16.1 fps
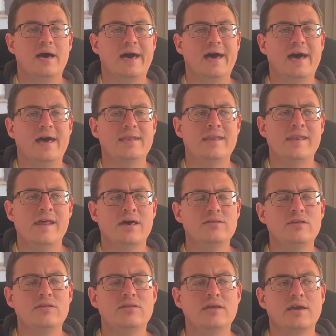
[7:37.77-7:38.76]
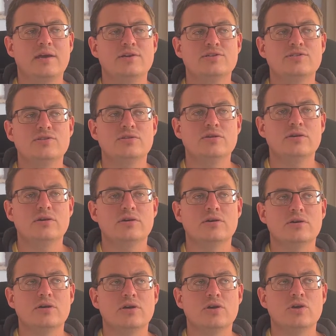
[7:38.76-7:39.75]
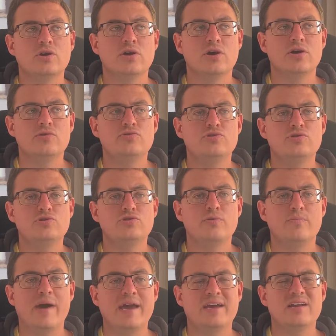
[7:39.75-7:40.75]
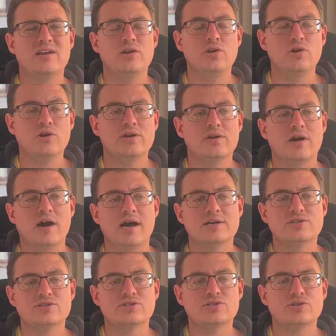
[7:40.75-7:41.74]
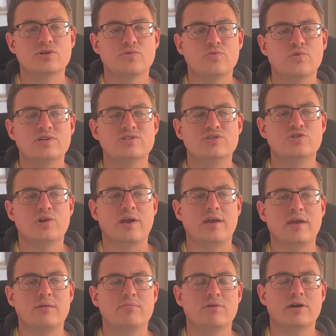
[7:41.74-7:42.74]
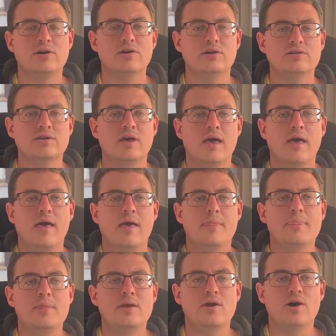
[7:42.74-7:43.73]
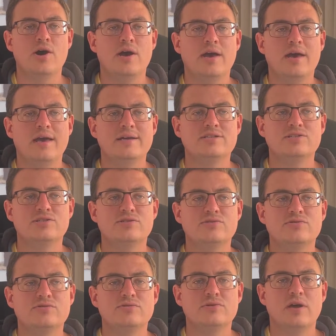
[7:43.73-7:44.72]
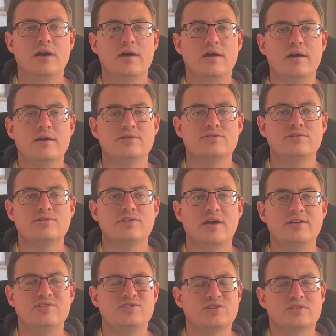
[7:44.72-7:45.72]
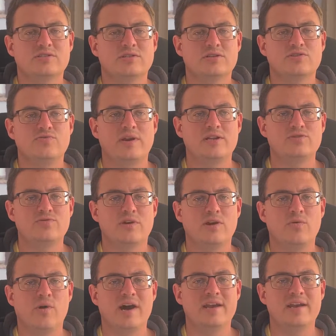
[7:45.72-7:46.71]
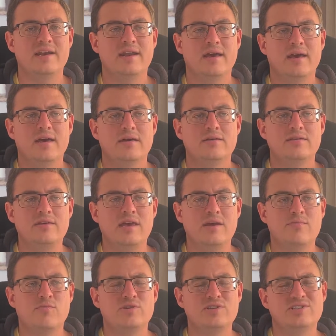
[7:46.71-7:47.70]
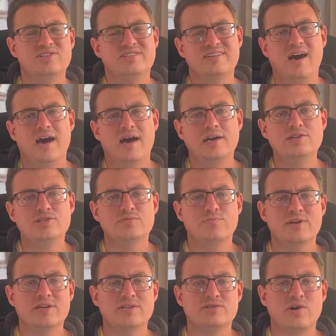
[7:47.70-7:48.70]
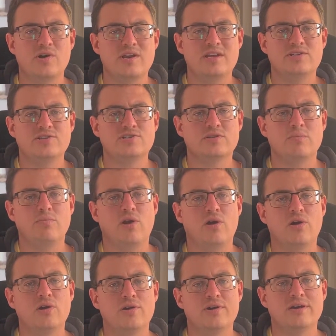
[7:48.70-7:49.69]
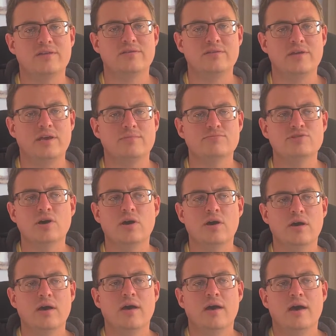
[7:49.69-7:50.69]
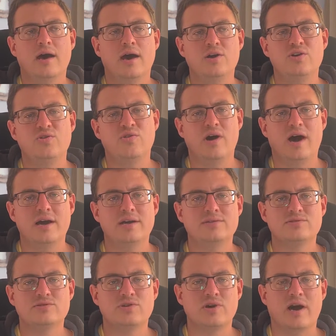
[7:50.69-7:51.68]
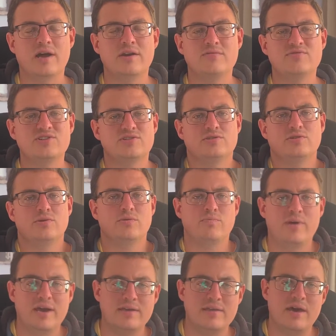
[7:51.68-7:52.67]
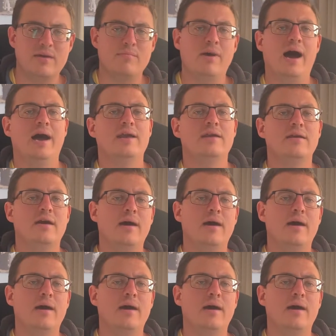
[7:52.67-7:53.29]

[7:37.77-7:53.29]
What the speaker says: Another thing is to make it look nice was tricky, because it's just the 2021 theme, which is nice, but it's only just a blog looking theme. So I kind of, just to bear that in mind,